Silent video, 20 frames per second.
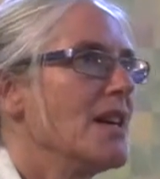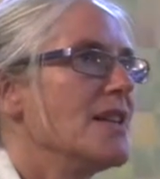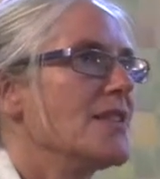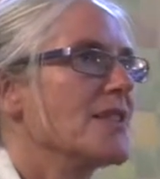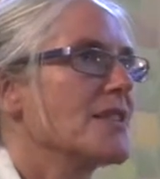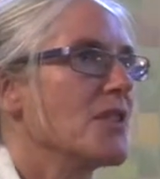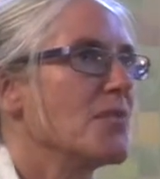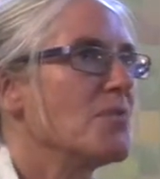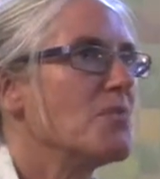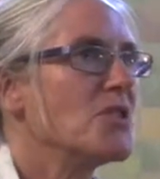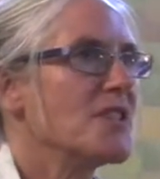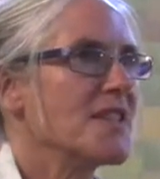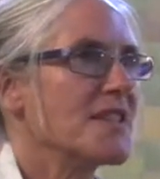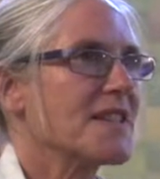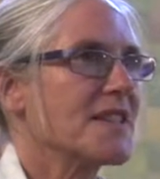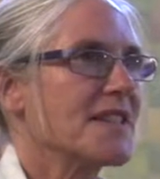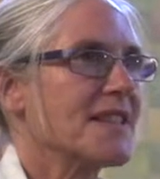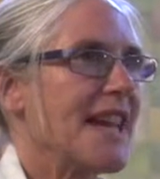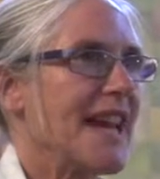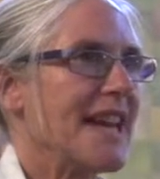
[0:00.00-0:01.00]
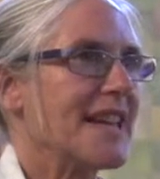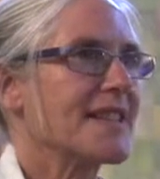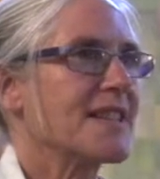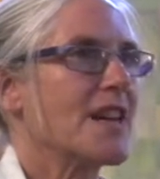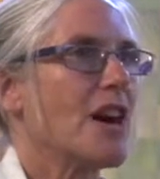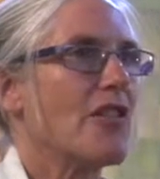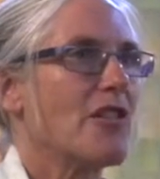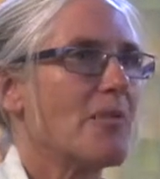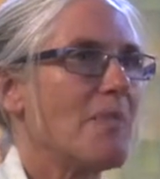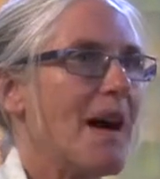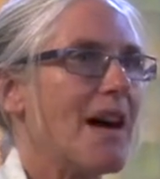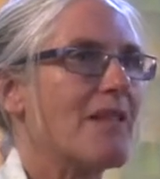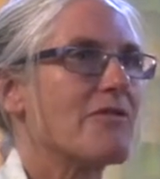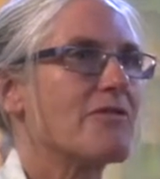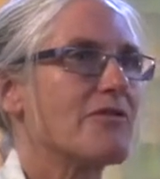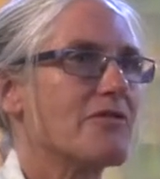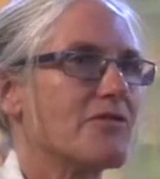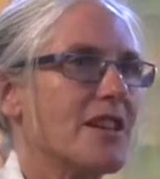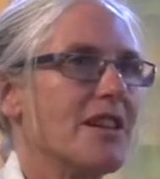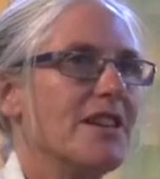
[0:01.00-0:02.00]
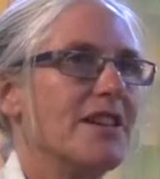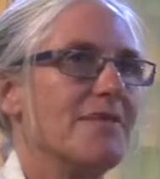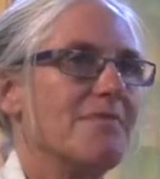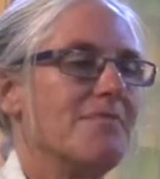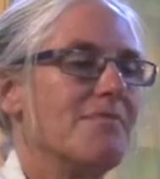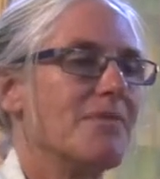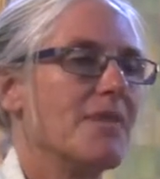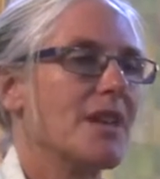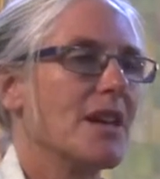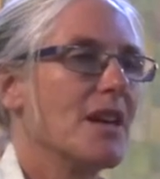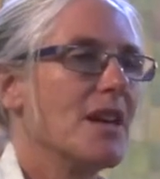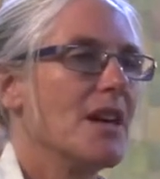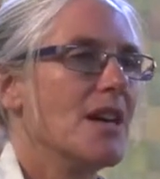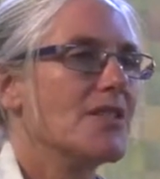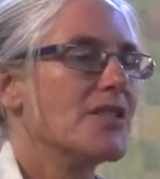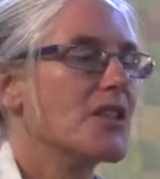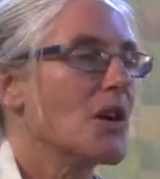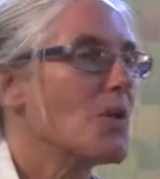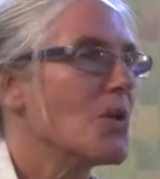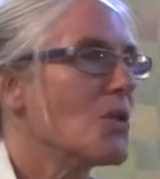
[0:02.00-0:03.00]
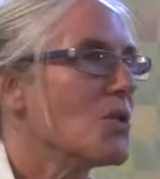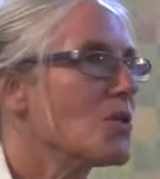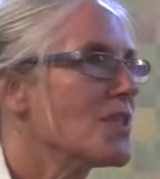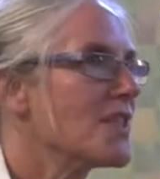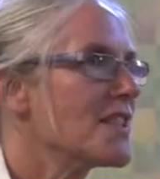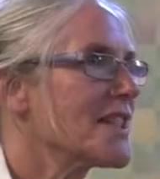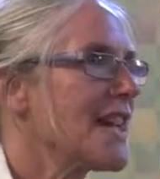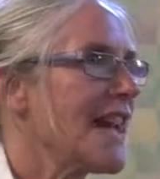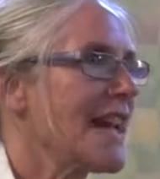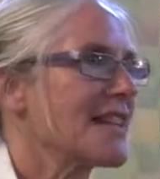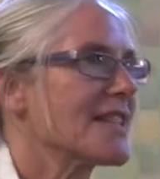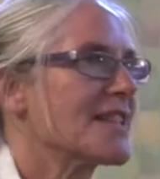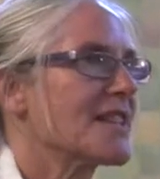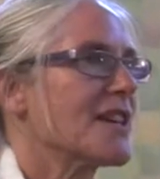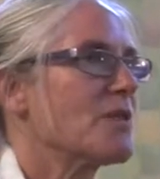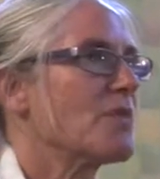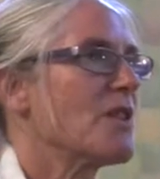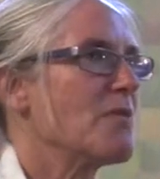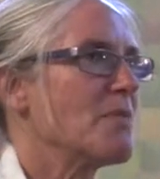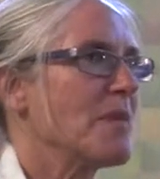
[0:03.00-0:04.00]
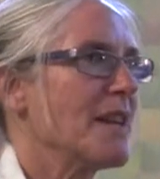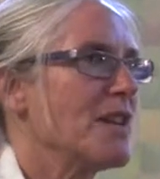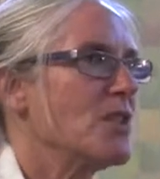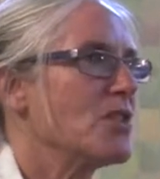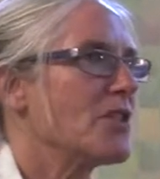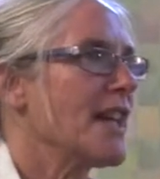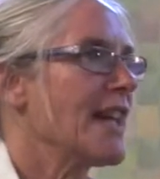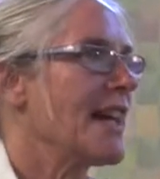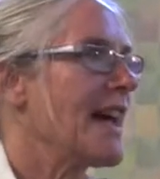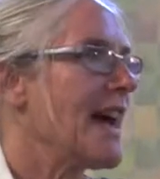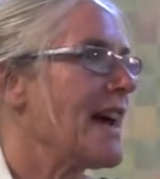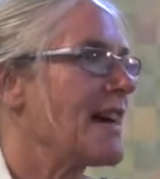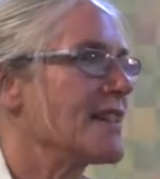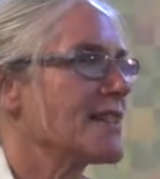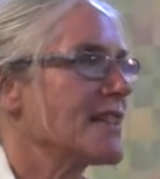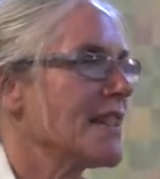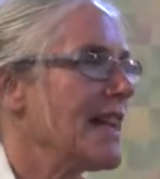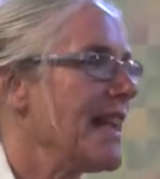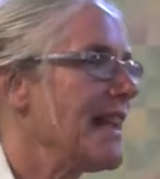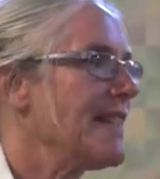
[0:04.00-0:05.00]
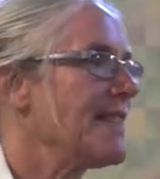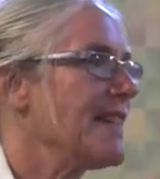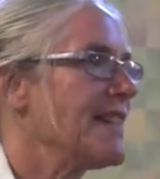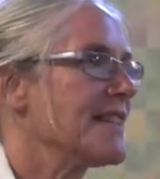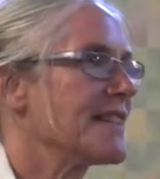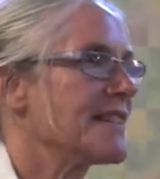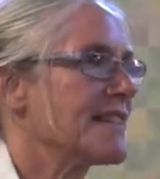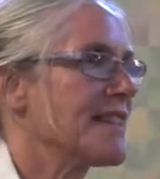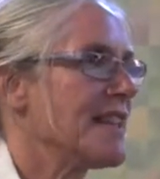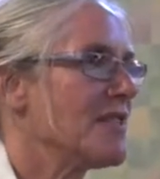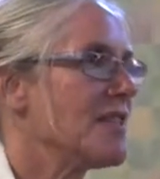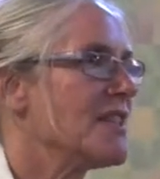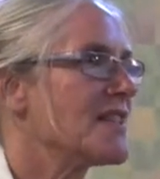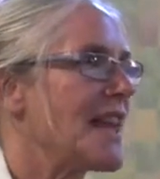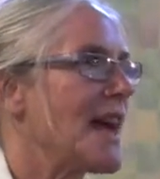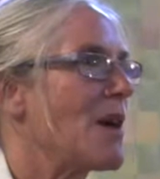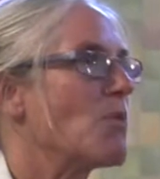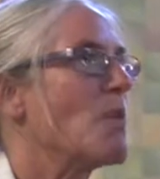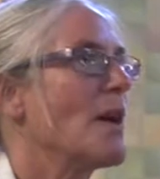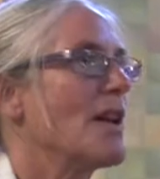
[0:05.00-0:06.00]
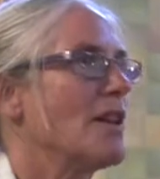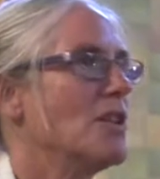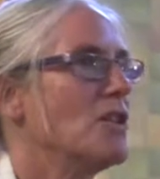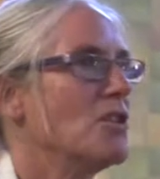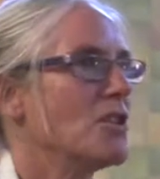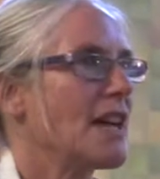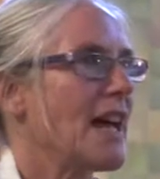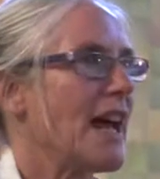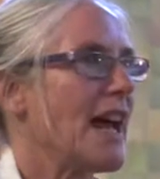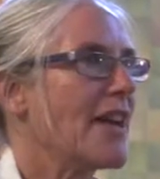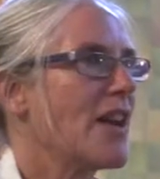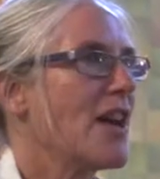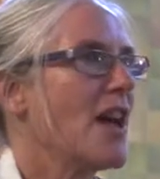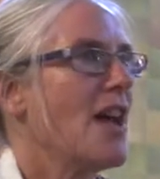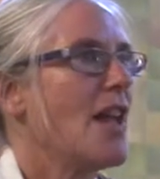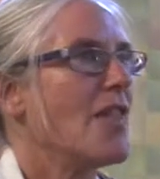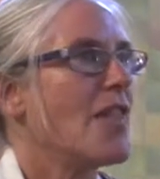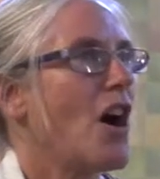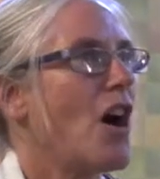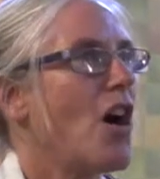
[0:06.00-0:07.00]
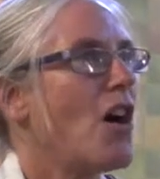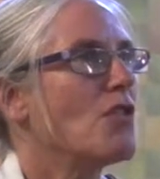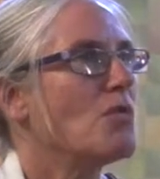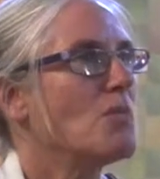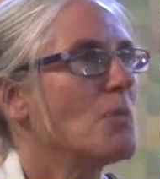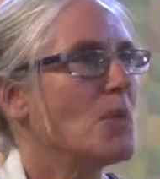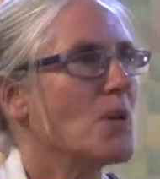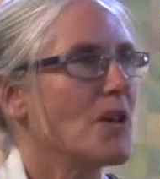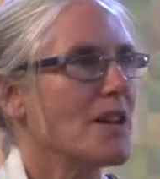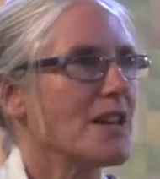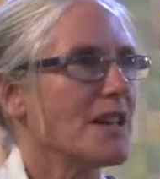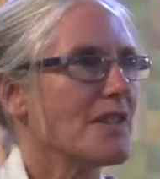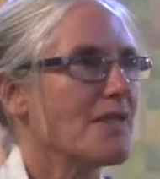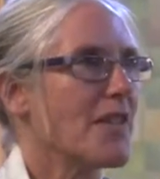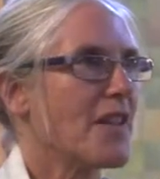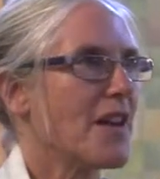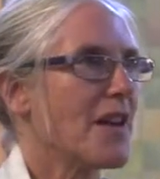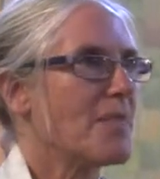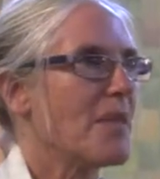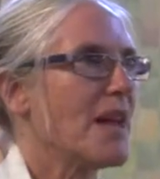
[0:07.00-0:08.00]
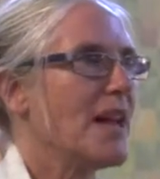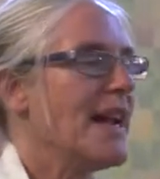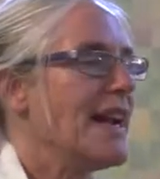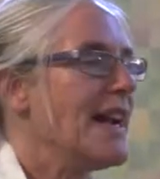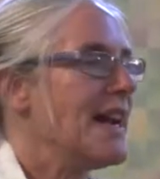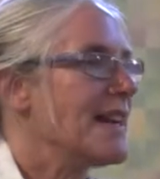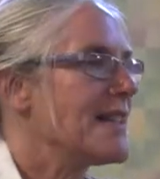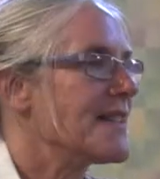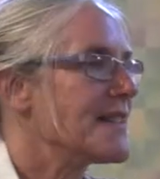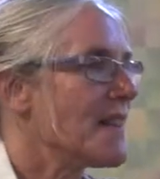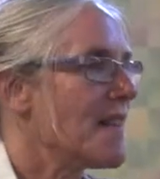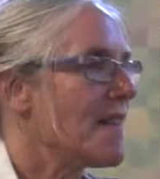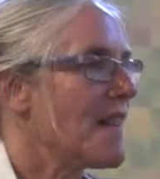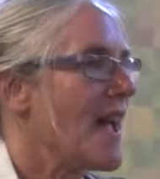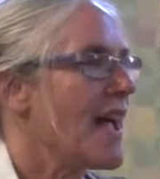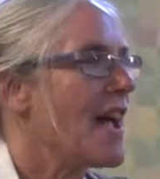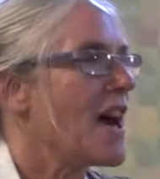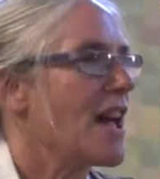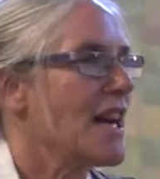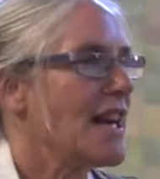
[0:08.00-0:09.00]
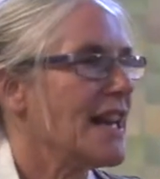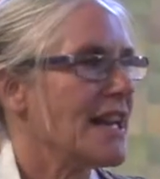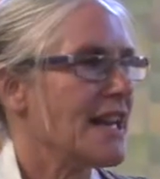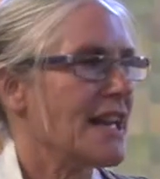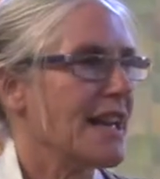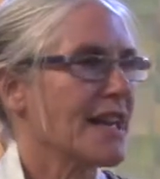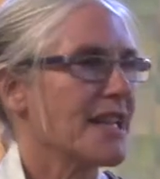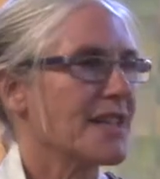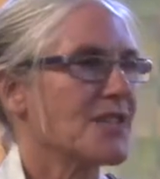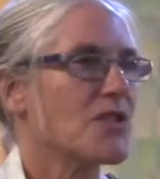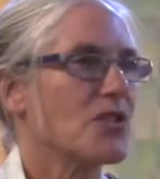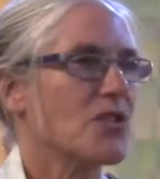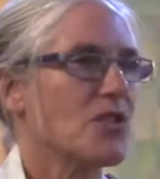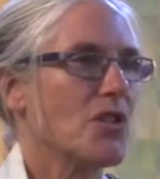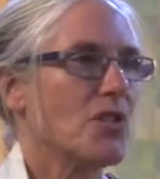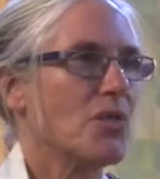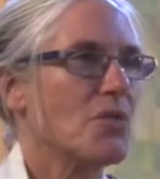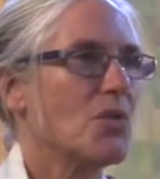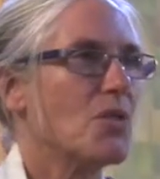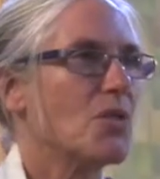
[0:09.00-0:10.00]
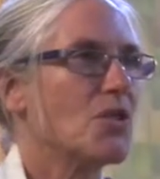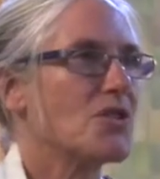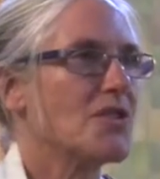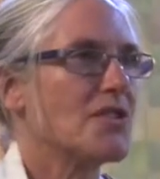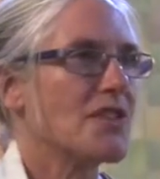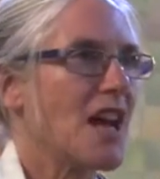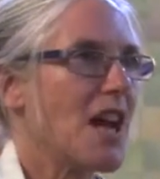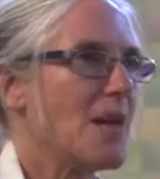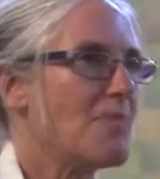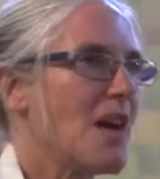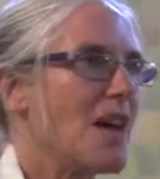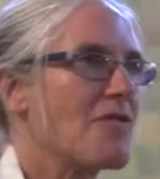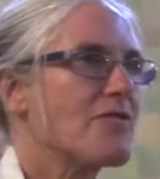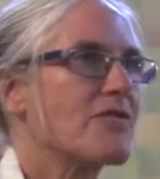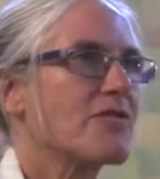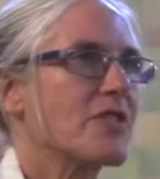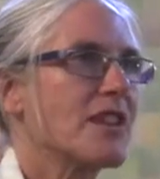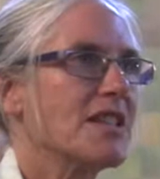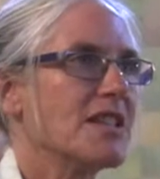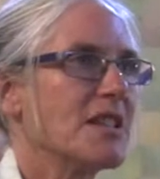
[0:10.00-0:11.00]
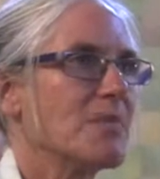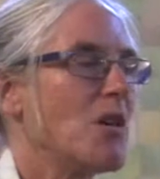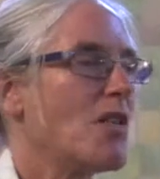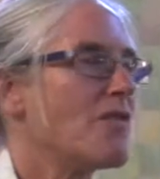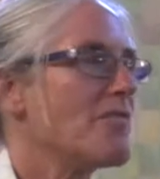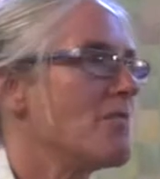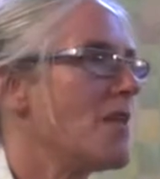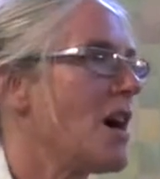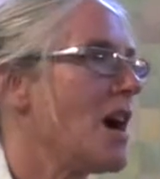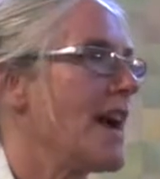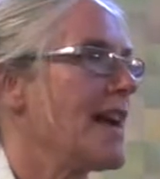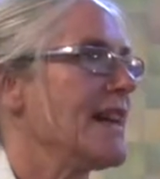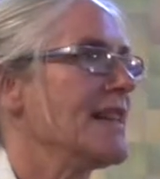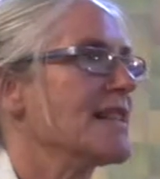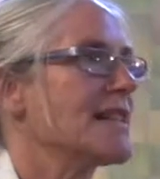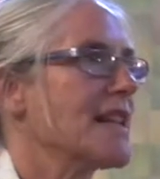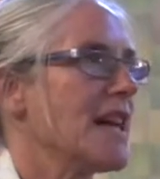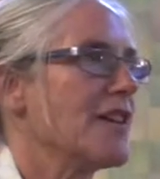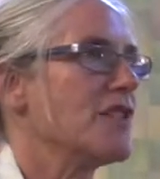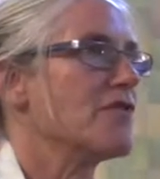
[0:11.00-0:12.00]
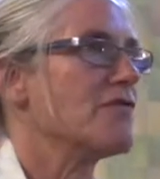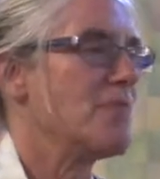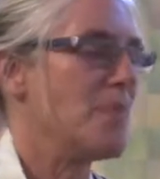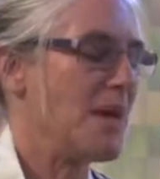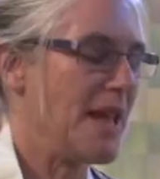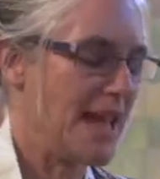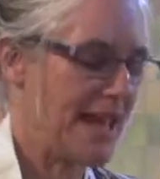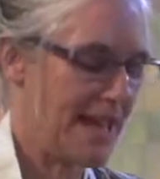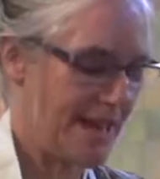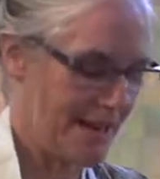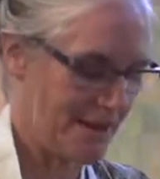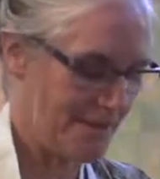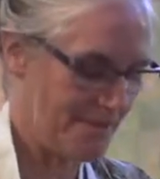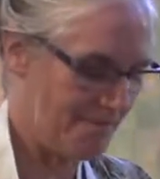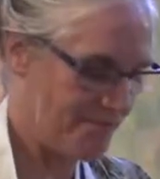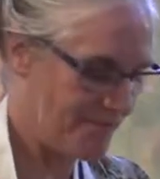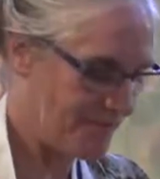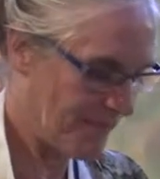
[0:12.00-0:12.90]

So Buddhist texts are about freedom. So all the texts that we've been looking at in this series, and we'll look at, the whole point of them is that they are leading us towards a freedom of mind and of being.